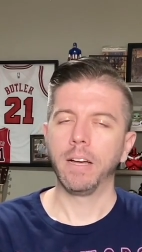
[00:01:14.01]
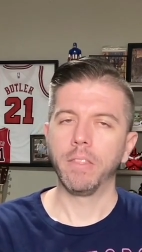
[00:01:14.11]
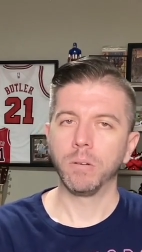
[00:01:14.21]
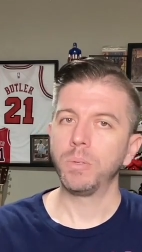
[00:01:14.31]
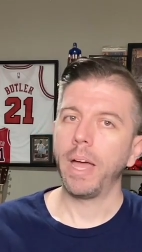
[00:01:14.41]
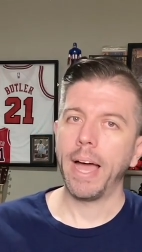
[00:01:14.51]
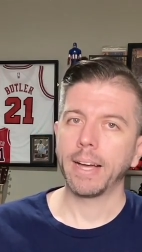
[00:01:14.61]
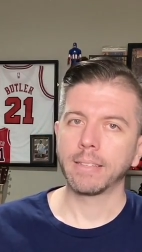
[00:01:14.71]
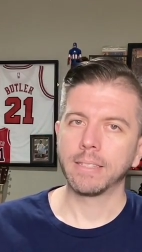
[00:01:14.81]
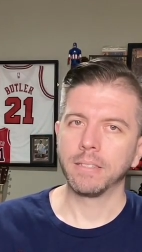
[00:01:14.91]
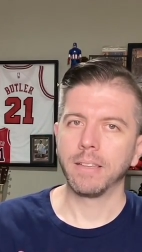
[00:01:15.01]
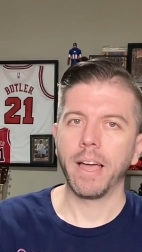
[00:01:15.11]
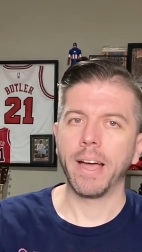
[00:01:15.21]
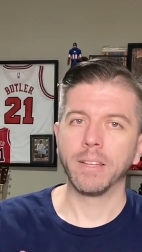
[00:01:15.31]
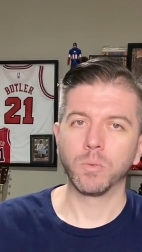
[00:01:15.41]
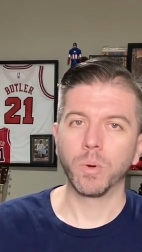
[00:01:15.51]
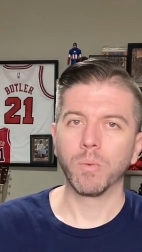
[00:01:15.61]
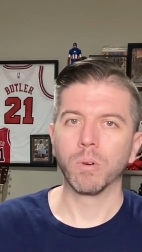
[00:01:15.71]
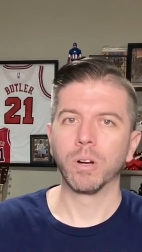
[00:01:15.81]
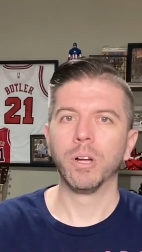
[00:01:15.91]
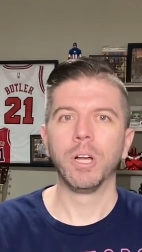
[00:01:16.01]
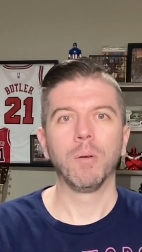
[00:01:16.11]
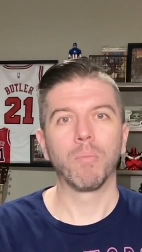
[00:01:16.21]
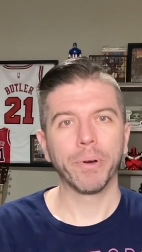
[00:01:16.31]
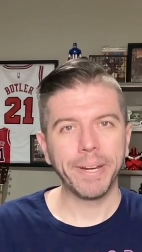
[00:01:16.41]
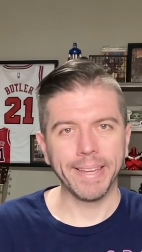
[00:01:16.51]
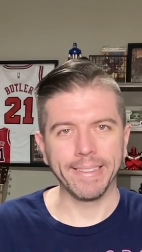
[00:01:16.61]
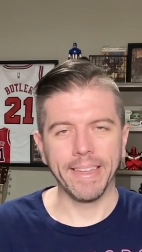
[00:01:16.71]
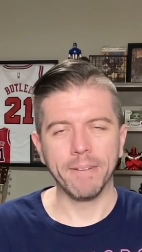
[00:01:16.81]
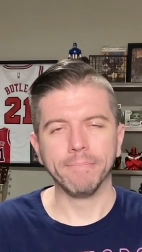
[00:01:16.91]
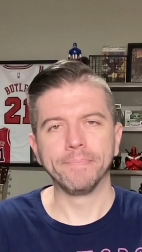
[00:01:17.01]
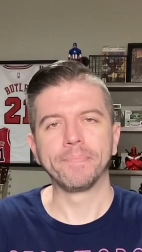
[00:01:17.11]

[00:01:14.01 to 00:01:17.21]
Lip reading: those Axies as we were breeding them.